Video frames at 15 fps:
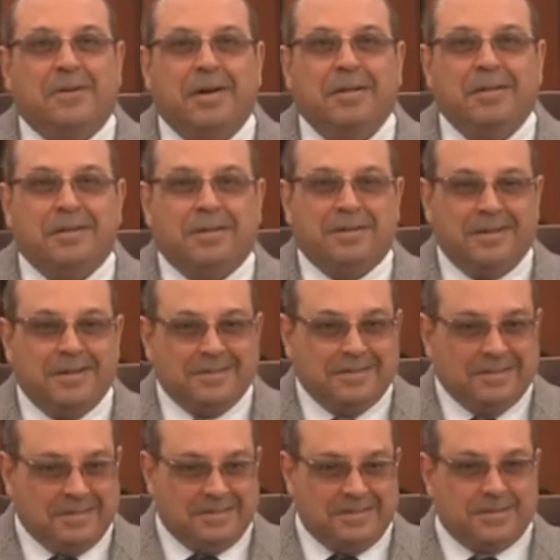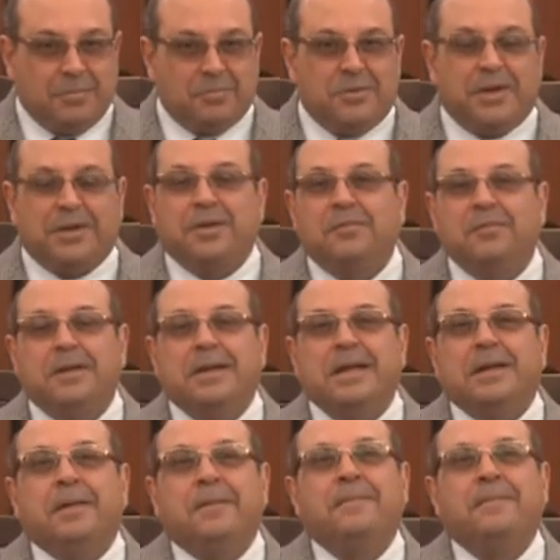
our subject of the day.